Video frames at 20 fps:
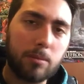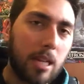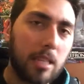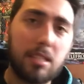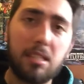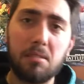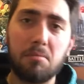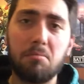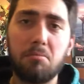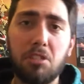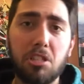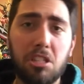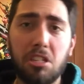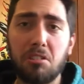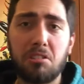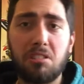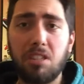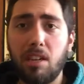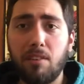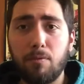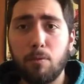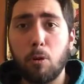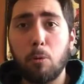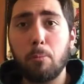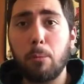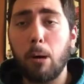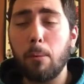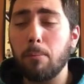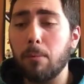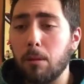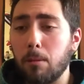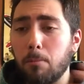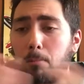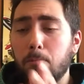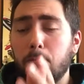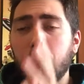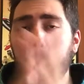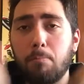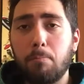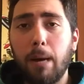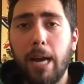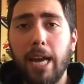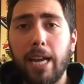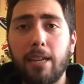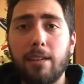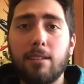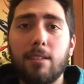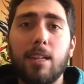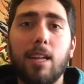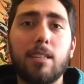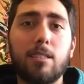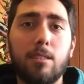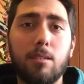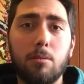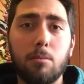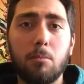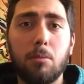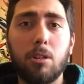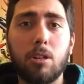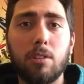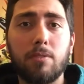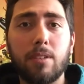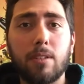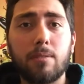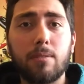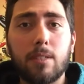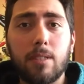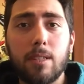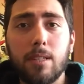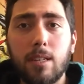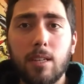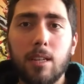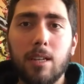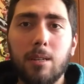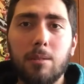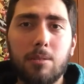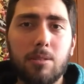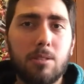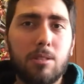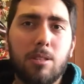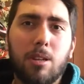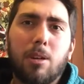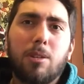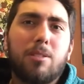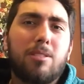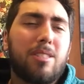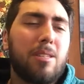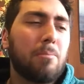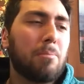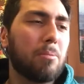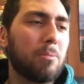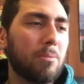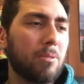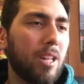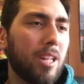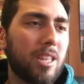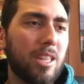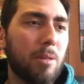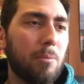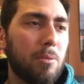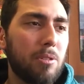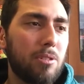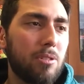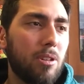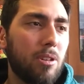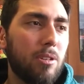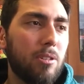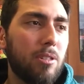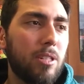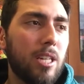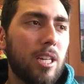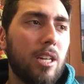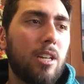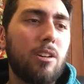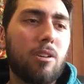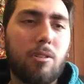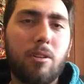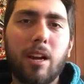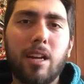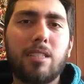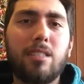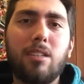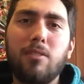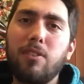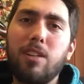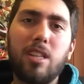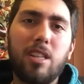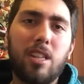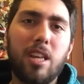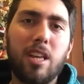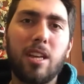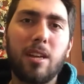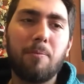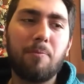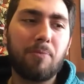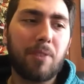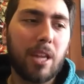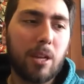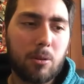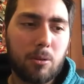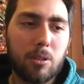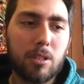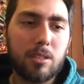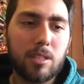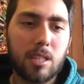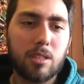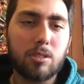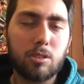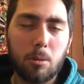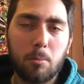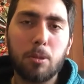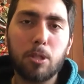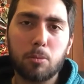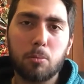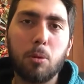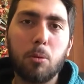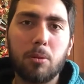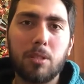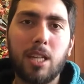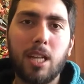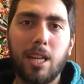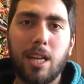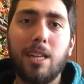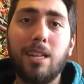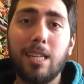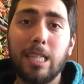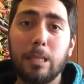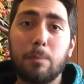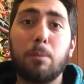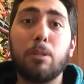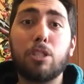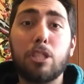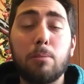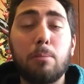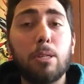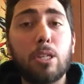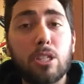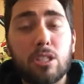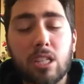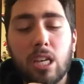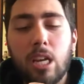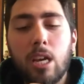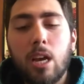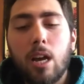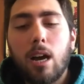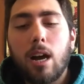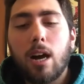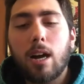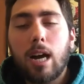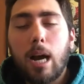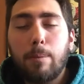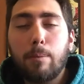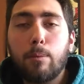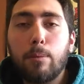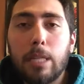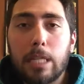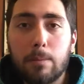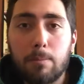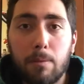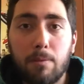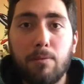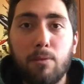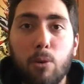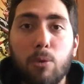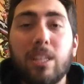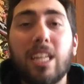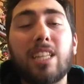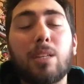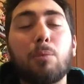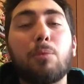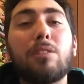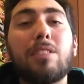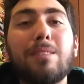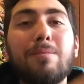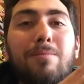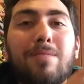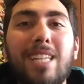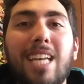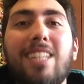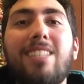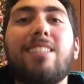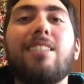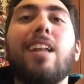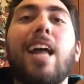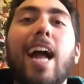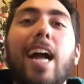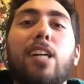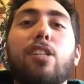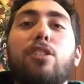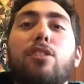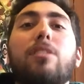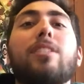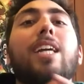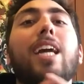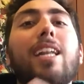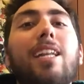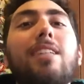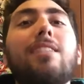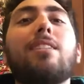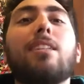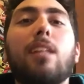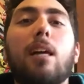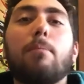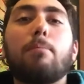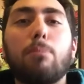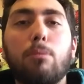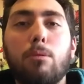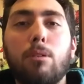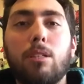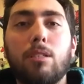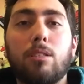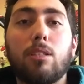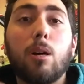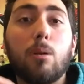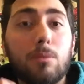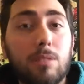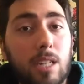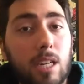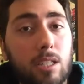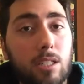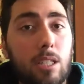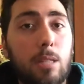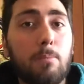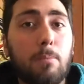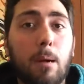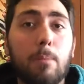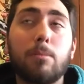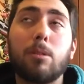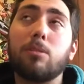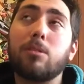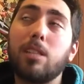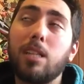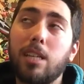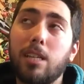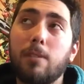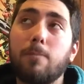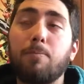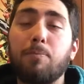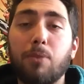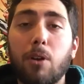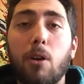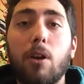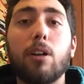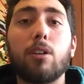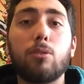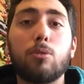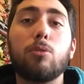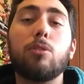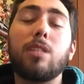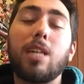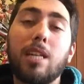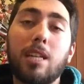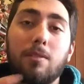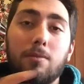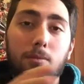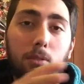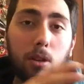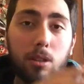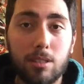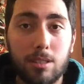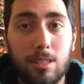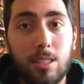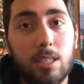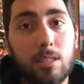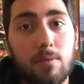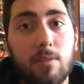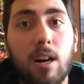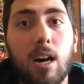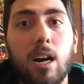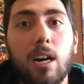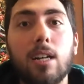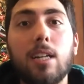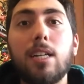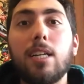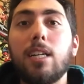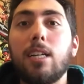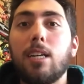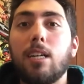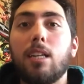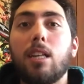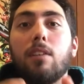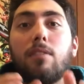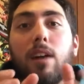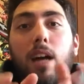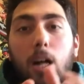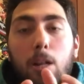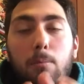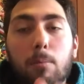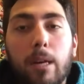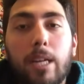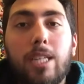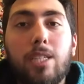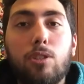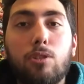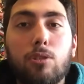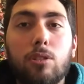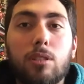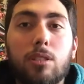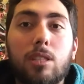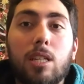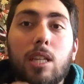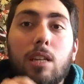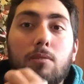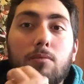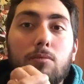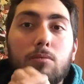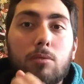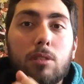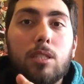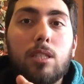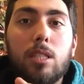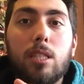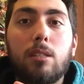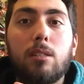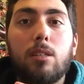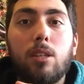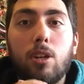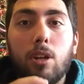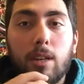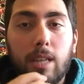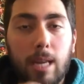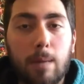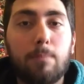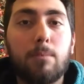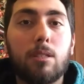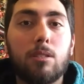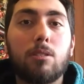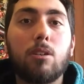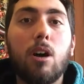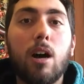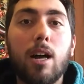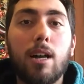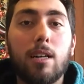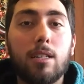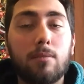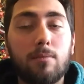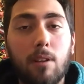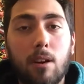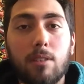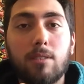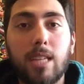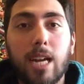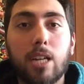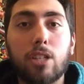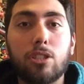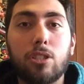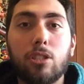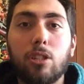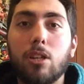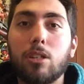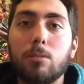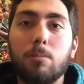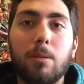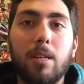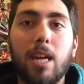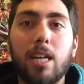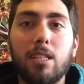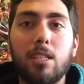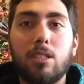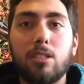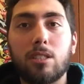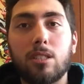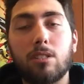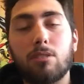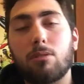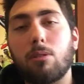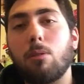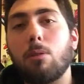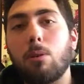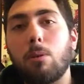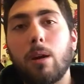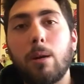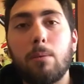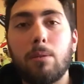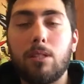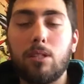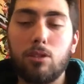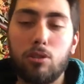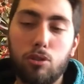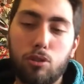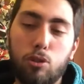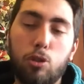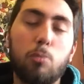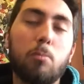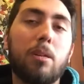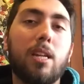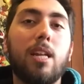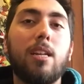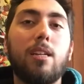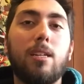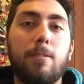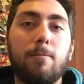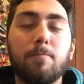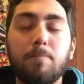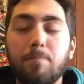That's it. Just a C4 bomb. Bang. That's it. Wherever. So simple. Like, there was no creativity there, and they could have done so much more with that ending, especially because a couple minutes before that there was some decent action getting to that point. So I was actually pumped. I was thinking, all right, good, now they've gotten this far and they've held my interest and they've really, kept it tight as far as action goes, but now they're just going to throw it away with this stupid ending.